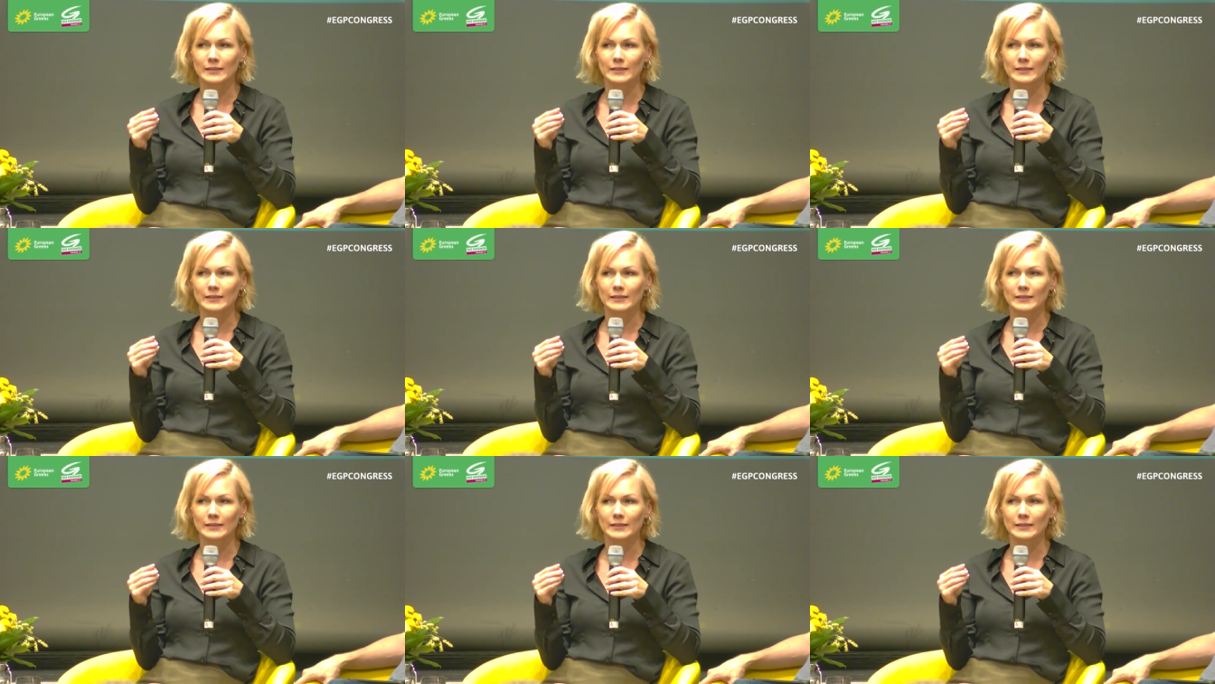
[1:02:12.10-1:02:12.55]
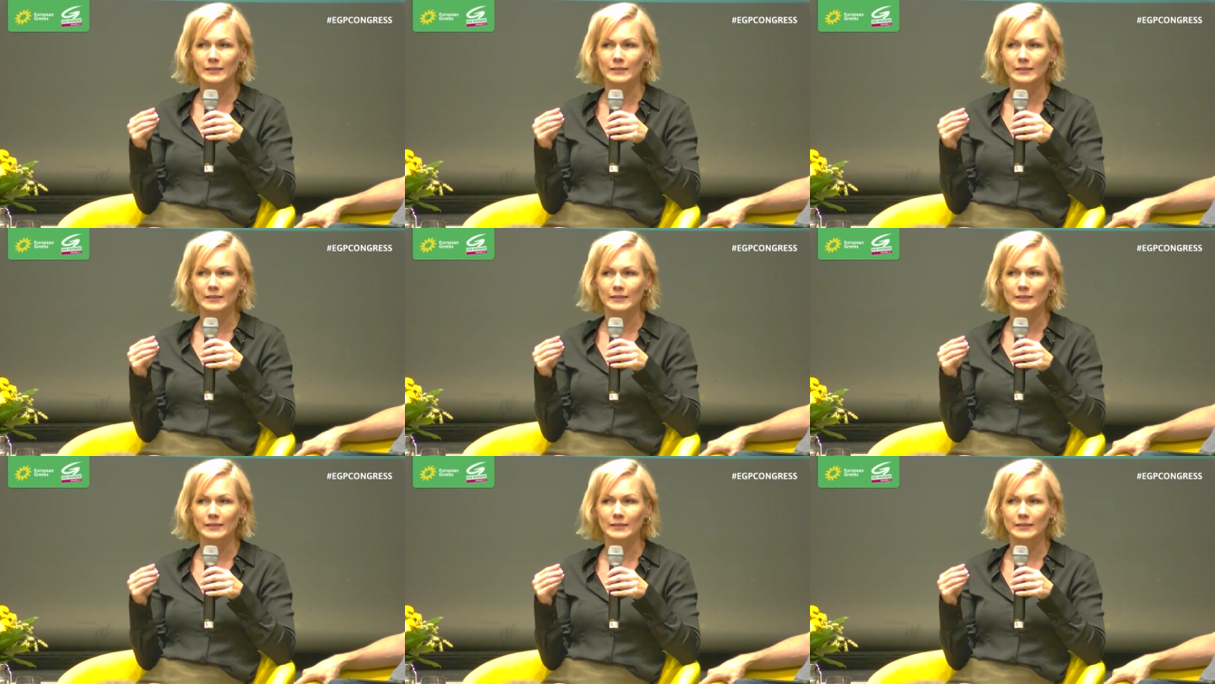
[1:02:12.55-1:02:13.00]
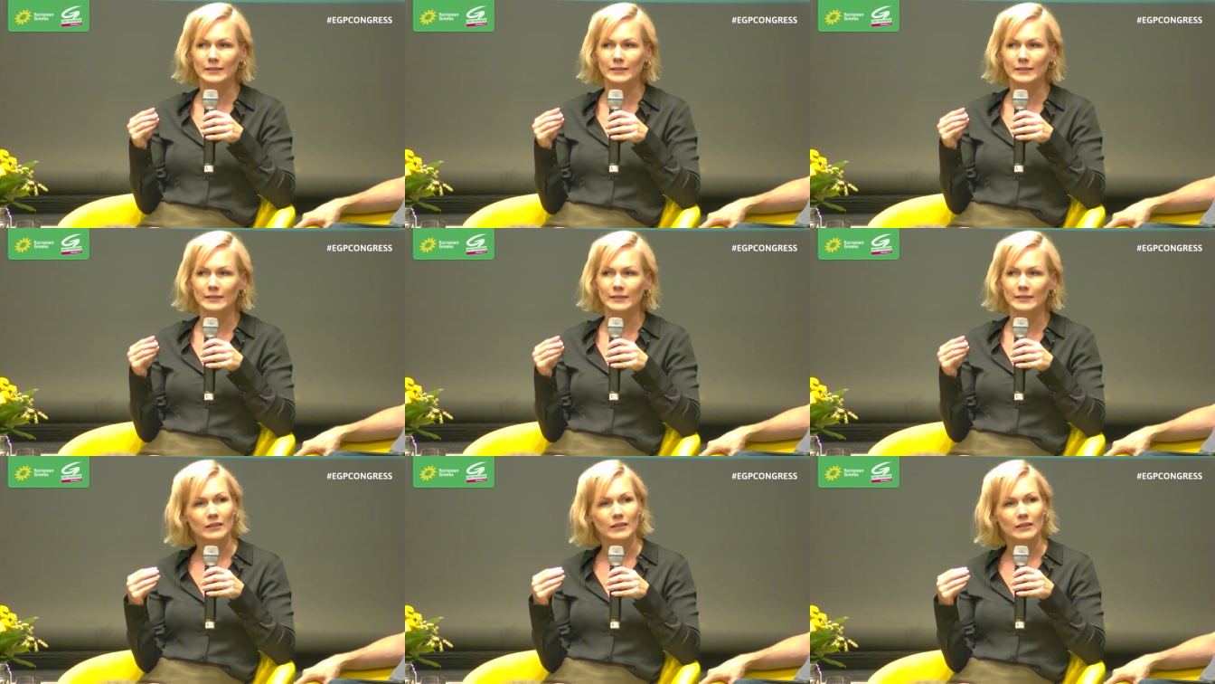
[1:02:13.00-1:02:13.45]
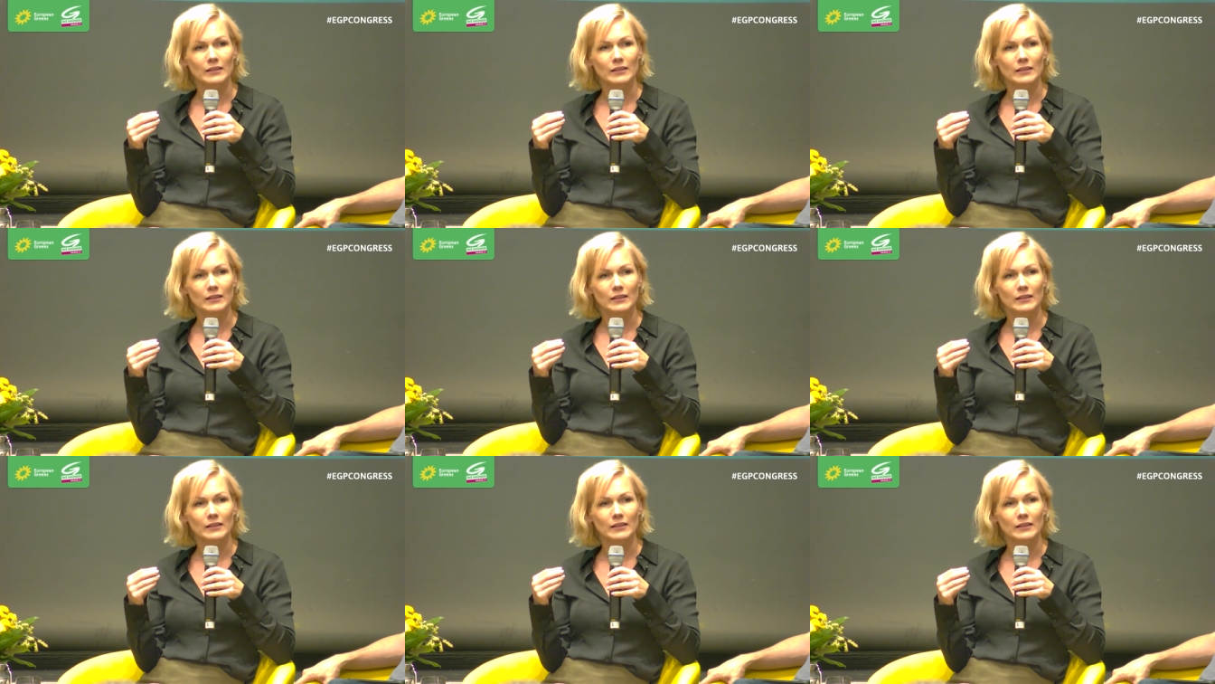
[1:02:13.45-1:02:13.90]
or what you need
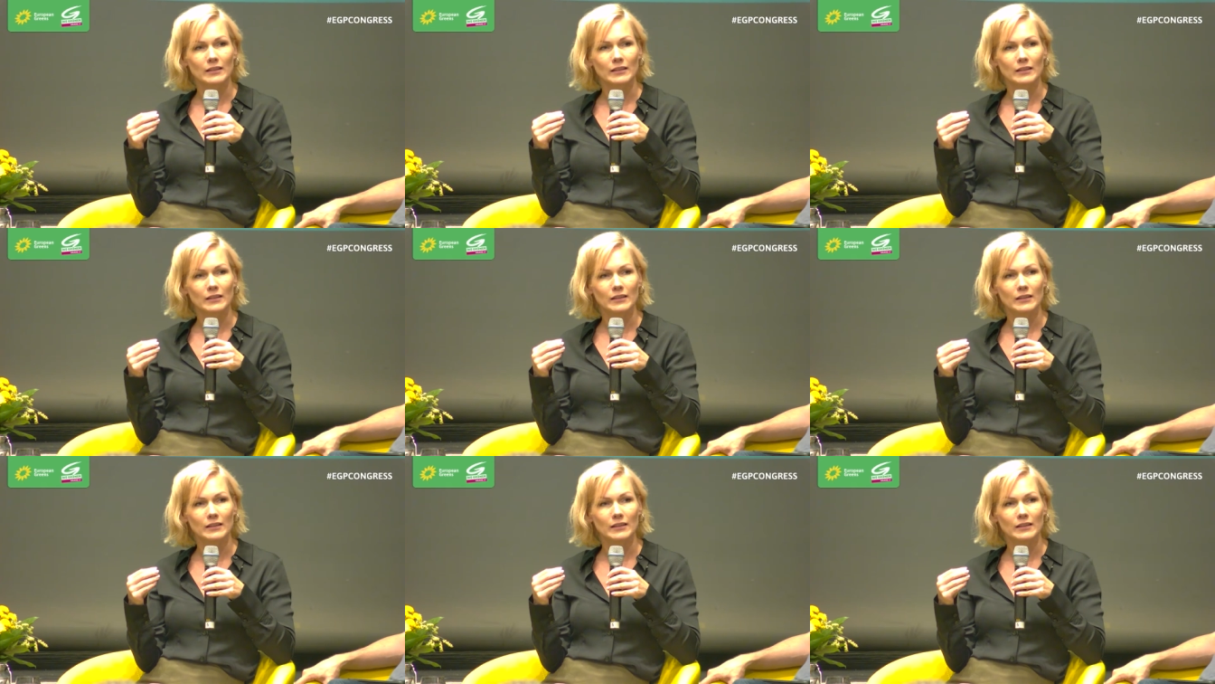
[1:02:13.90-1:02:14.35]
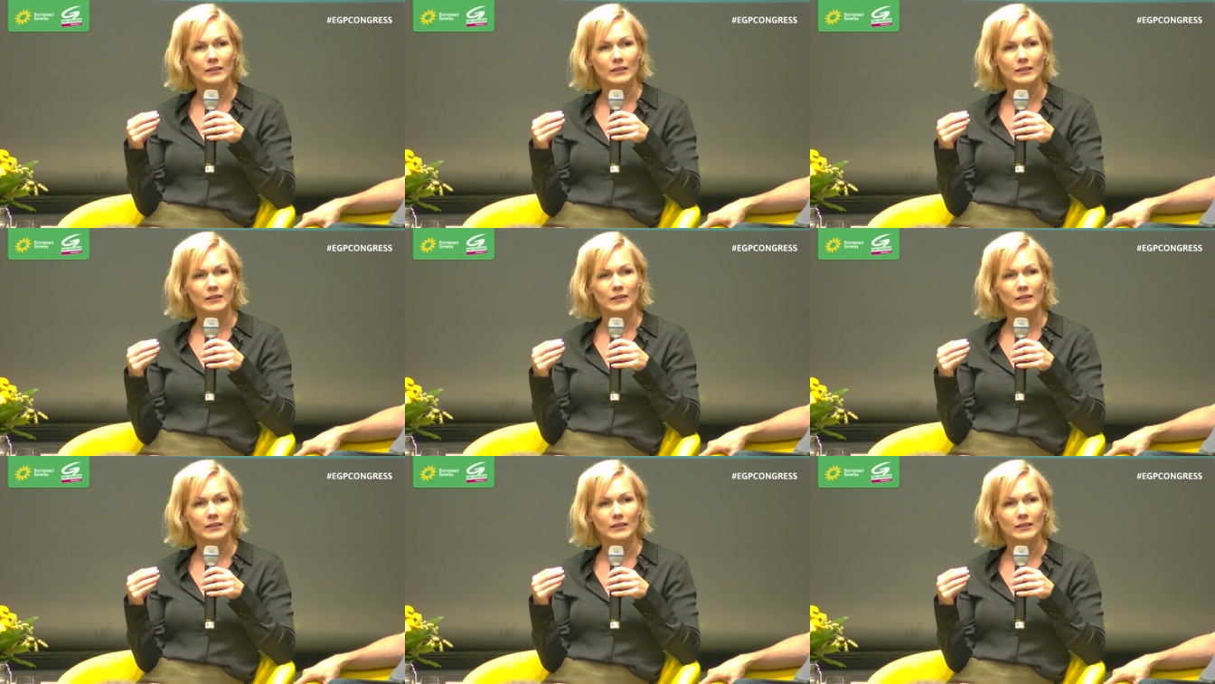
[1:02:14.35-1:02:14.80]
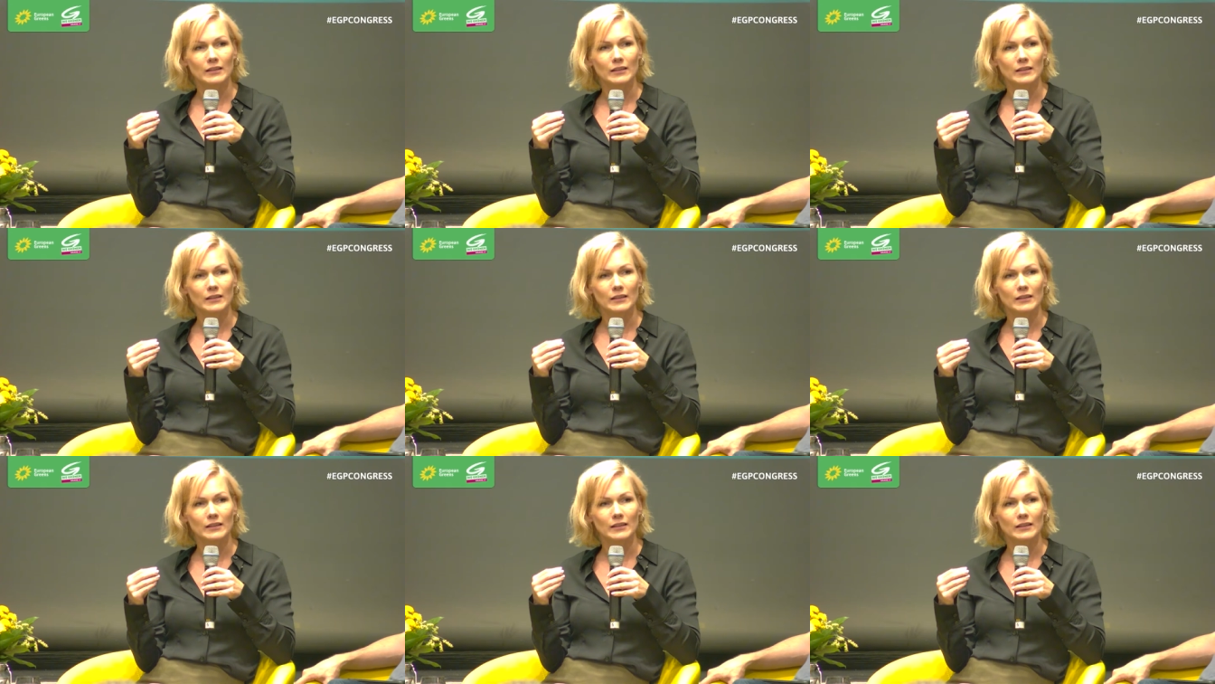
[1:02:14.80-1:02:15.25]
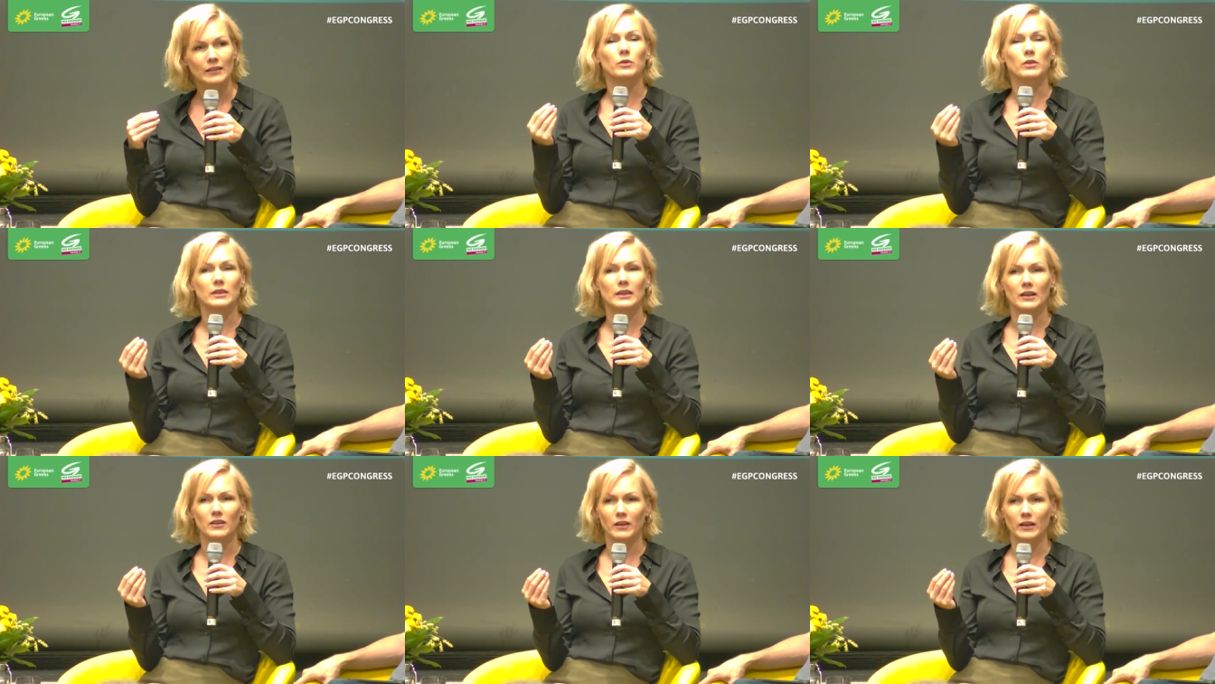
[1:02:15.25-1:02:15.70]
is it's
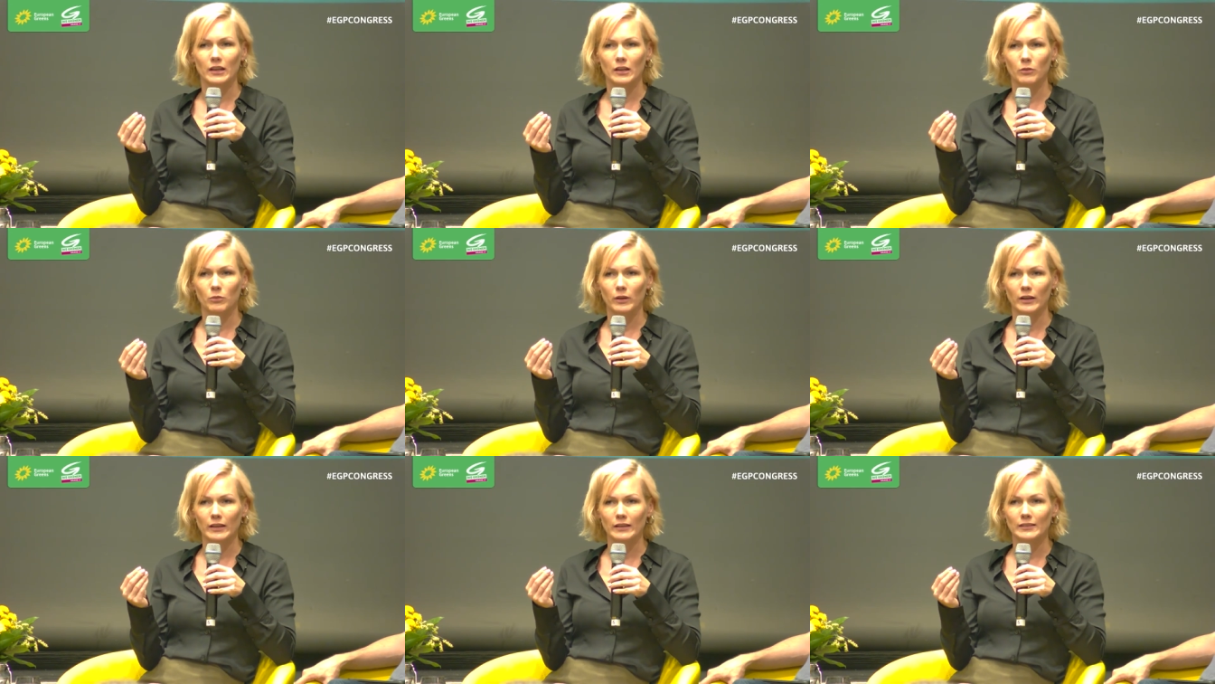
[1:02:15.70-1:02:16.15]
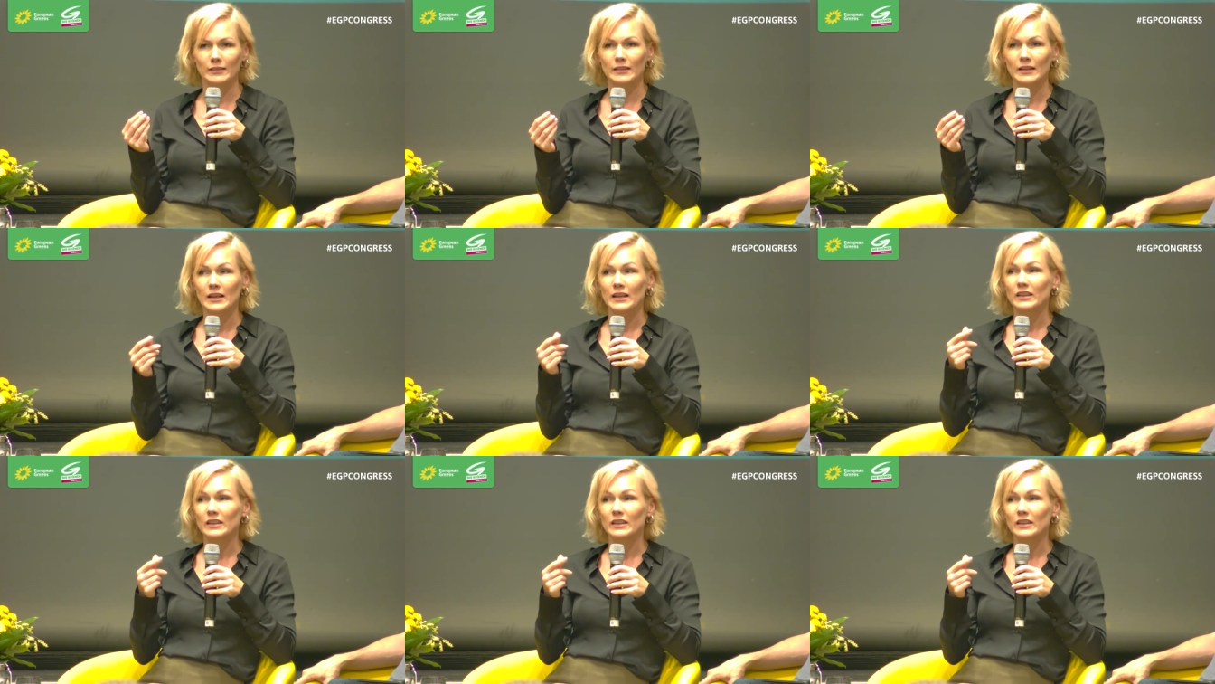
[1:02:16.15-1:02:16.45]
out there anyways.